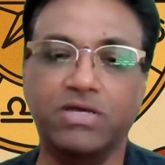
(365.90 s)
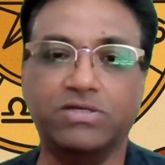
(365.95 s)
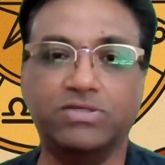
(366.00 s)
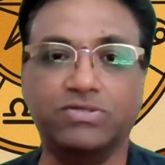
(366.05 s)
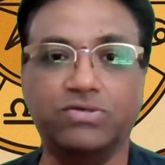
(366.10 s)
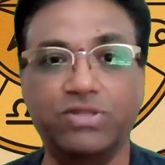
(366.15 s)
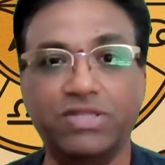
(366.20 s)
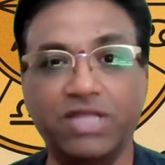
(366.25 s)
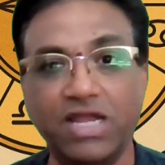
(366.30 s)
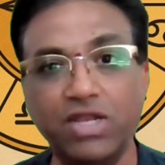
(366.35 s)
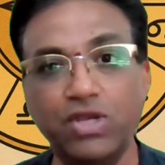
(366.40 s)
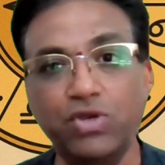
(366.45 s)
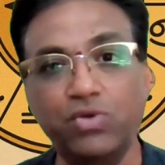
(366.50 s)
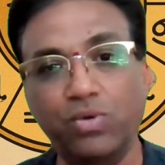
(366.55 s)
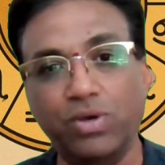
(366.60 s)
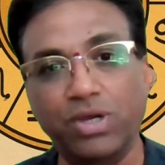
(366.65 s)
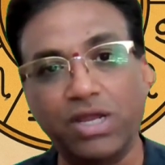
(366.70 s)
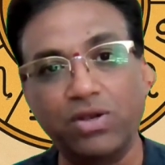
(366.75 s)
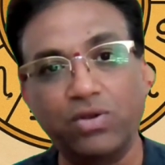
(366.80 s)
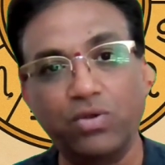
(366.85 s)
So then
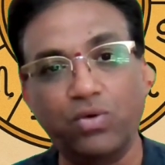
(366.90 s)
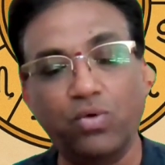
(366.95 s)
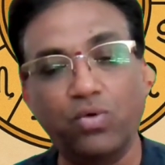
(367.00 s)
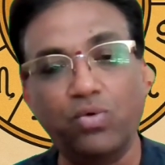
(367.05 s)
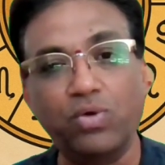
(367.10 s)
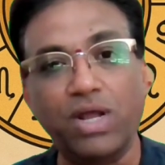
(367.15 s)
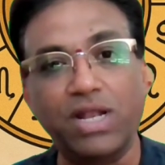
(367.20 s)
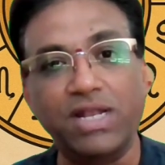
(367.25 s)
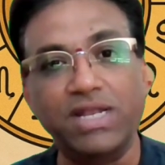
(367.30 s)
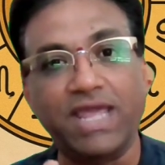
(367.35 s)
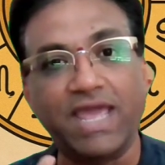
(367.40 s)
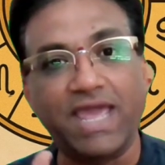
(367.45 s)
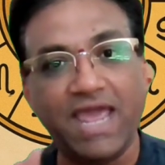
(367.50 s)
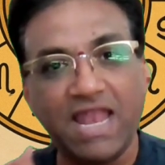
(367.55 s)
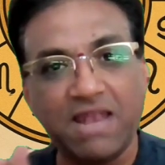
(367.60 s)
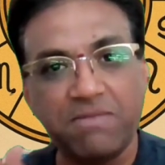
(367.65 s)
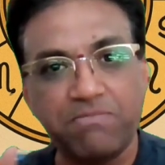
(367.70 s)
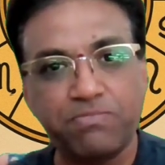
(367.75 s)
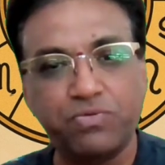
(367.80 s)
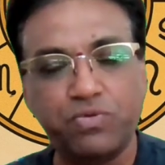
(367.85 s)
you can go and
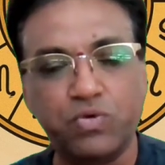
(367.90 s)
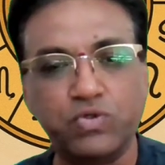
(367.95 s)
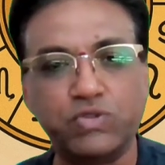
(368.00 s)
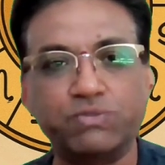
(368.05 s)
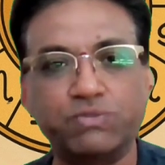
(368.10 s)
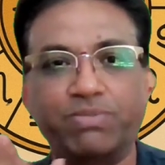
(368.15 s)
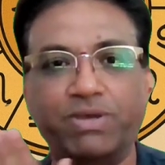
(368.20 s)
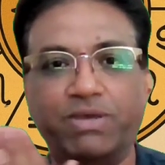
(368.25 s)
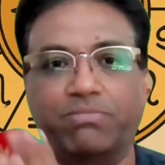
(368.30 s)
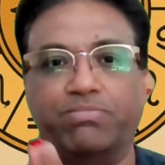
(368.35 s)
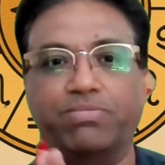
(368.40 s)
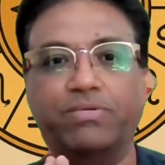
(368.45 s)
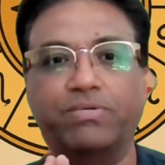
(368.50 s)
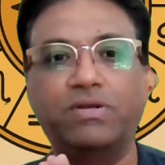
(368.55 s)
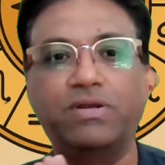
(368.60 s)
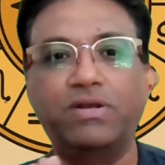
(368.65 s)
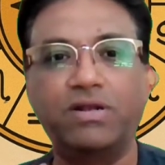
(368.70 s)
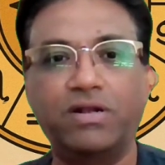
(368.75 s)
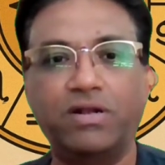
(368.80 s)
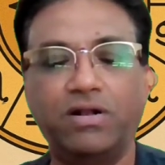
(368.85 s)
help those
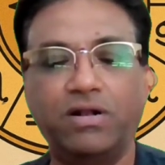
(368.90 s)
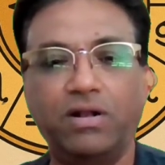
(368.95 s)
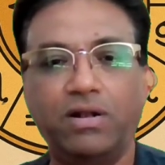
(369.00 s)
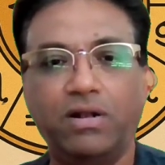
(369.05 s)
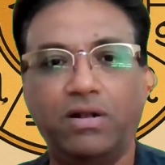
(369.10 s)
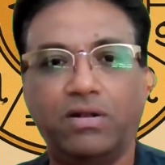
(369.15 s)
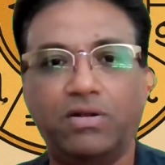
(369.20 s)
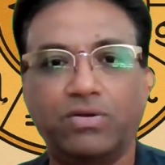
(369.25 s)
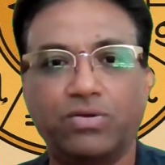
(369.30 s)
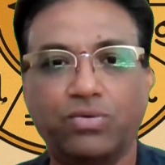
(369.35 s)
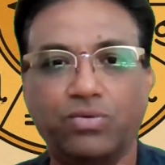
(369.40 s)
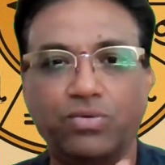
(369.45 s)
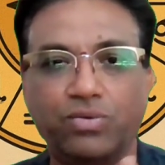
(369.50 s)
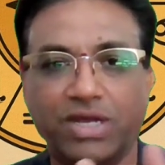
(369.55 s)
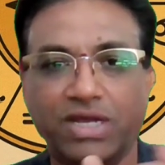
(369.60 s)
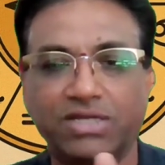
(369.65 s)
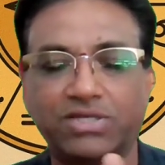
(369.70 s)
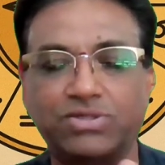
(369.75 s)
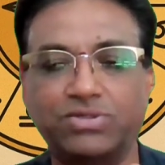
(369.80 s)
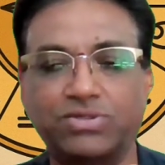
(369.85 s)
people to
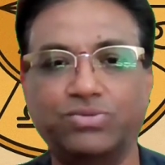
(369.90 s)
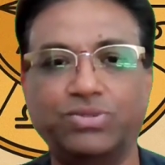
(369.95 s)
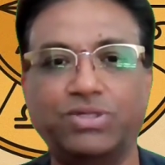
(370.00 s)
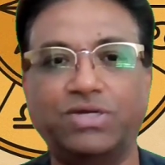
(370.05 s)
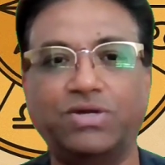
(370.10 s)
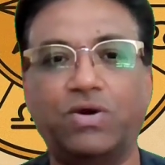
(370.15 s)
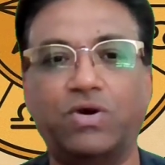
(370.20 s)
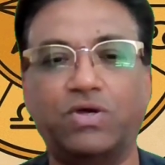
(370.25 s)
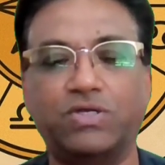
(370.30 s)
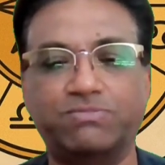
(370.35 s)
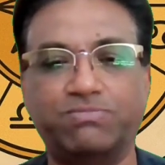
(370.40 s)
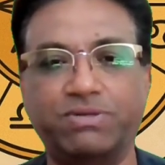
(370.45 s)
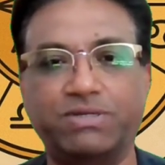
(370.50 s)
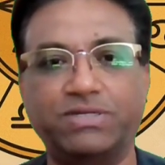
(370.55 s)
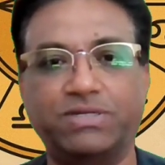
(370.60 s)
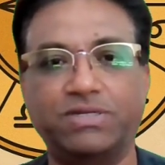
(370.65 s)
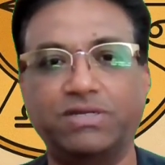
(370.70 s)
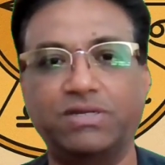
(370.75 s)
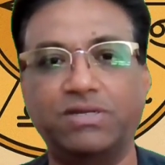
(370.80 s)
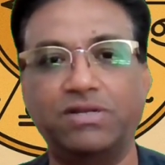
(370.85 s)
get to the
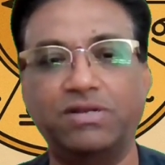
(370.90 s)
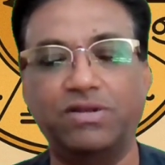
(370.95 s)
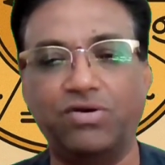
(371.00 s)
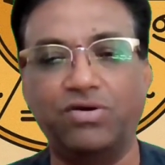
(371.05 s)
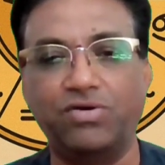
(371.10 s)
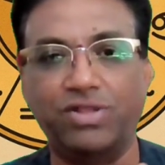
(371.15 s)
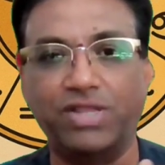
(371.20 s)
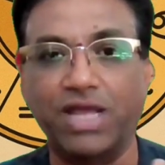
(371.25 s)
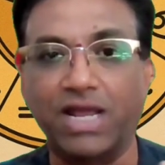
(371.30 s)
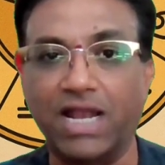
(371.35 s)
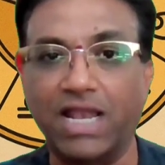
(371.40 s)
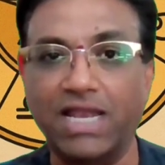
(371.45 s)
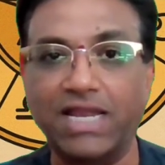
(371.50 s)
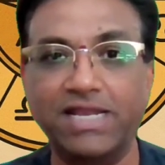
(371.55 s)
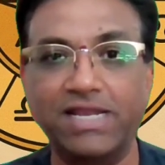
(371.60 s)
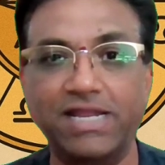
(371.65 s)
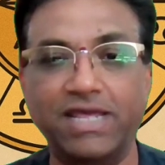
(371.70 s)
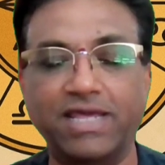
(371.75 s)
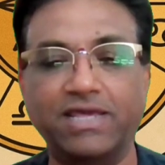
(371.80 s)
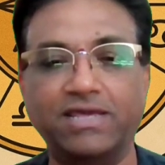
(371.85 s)
hospital or the
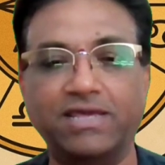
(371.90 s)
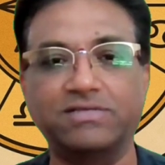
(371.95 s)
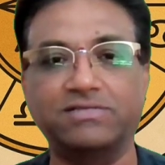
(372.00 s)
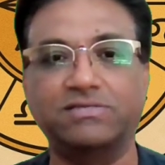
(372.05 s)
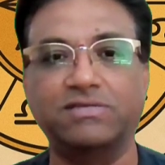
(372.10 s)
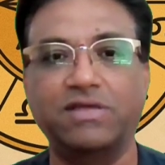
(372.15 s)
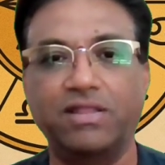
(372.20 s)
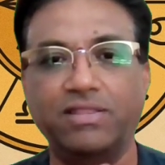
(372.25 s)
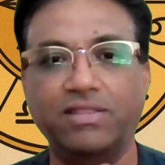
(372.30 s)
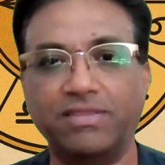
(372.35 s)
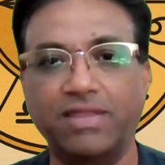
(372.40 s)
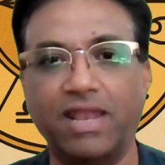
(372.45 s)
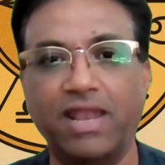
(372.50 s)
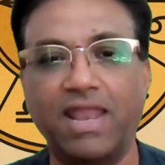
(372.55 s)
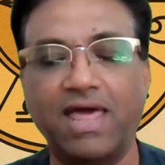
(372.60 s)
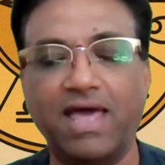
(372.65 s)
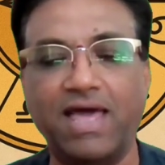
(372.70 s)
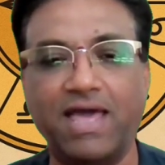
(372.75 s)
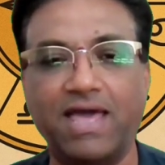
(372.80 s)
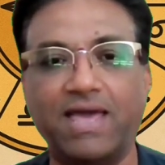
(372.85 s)
clinics, the
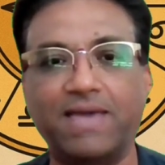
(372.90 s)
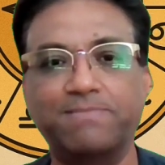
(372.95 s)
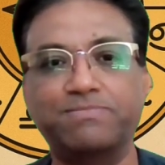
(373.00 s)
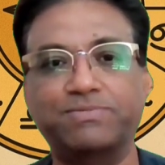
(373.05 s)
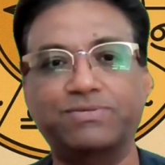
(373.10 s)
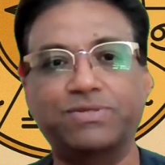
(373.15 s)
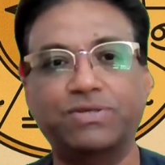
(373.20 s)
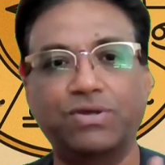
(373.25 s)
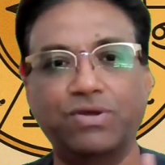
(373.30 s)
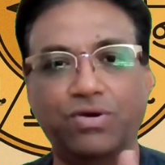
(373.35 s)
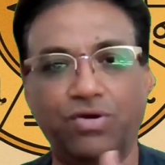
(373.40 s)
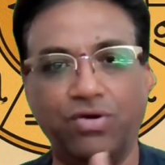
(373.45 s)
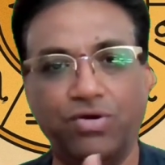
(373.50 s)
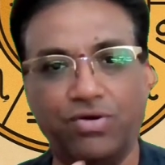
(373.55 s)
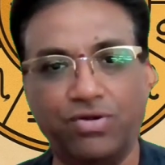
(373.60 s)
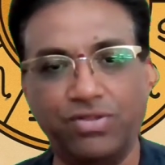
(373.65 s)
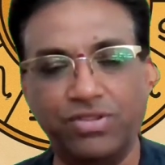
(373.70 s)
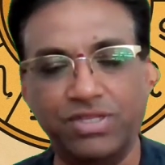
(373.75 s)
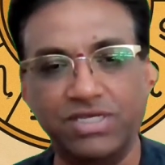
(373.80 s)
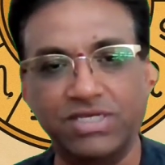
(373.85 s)
labs,
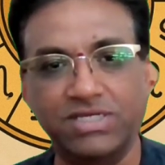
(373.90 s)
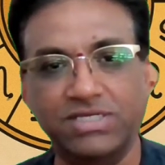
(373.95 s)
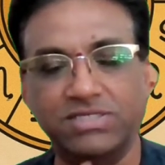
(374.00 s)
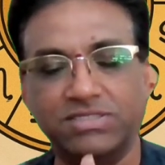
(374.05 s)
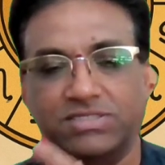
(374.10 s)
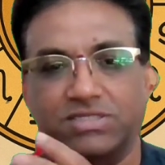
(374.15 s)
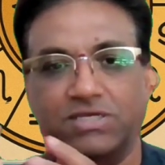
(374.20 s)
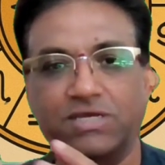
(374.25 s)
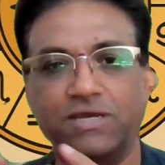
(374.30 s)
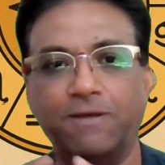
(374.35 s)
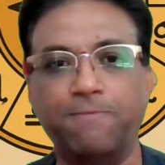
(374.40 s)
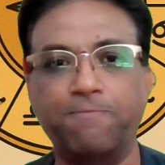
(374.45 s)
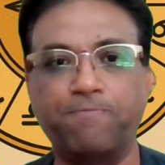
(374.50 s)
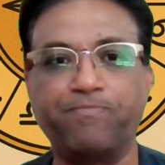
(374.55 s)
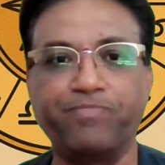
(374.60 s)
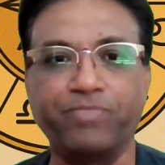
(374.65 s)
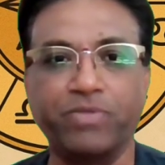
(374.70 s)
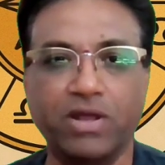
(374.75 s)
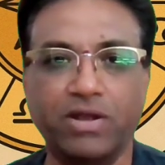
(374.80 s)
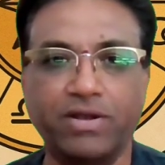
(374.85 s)
or these
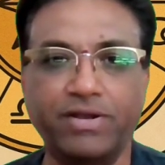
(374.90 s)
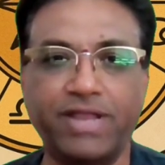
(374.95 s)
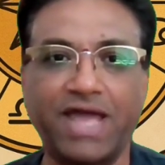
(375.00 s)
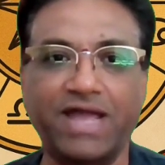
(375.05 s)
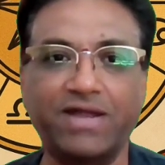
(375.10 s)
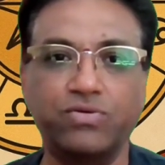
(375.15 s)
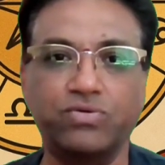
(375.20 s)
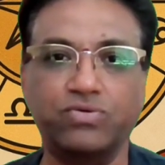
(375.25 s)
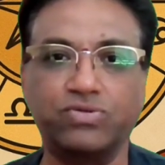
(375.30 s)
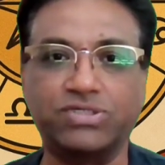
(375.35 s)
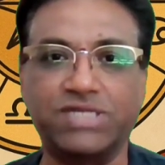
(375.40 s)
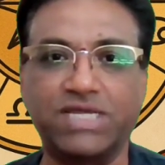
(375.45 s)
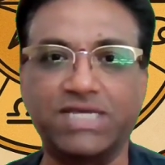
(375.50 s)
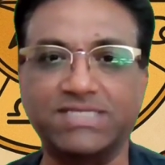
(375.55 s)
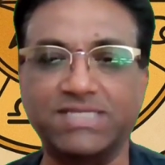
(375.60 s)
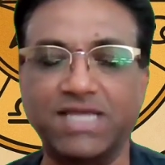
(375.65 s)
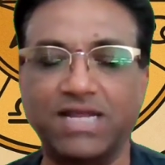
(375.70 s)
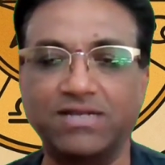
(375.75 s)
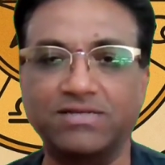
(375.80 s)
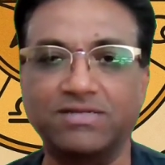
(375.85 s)
diagnostic
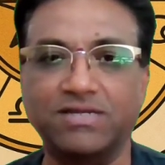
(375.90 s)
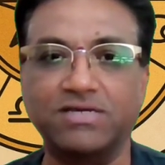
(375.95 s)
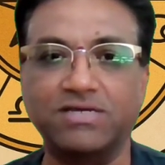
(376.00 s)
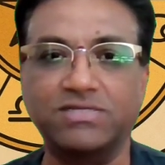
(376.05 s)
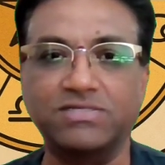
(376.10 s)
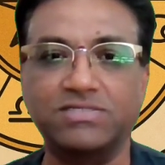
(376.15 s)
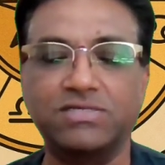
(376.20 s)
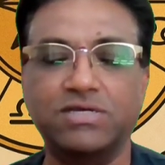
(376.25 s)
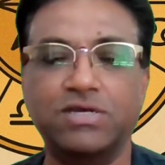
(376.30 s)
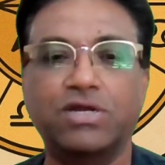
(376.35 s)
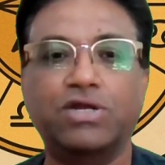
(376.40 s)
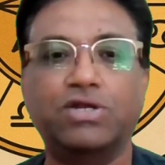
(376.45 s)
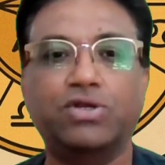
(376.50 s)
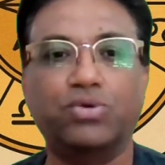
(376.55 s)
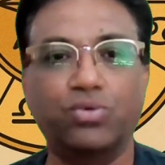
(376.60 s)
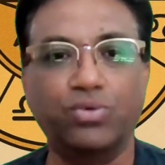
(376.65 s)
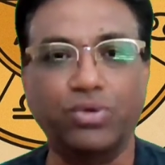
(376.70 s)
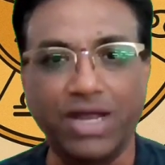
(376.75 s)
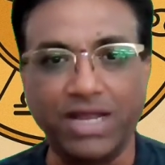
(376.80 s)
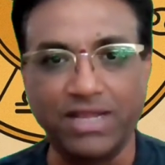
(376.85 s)
centers
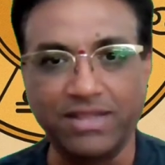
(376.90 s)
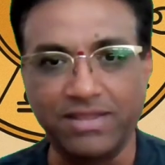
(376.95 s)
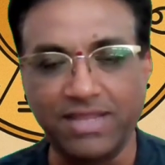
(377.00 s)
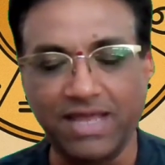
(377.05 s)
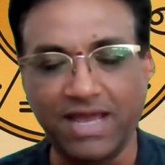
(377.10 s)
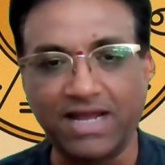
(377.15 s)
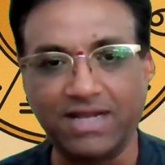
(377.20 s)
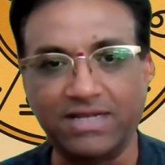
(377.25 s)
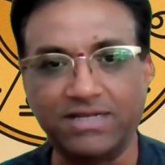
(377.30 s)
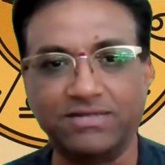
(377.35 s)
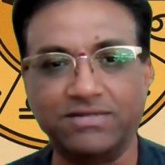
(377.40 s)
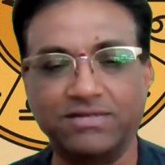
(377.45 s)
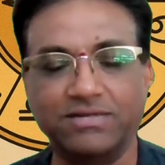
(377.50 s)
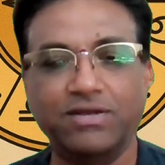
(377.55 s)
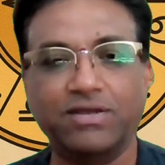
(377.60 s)
to get that,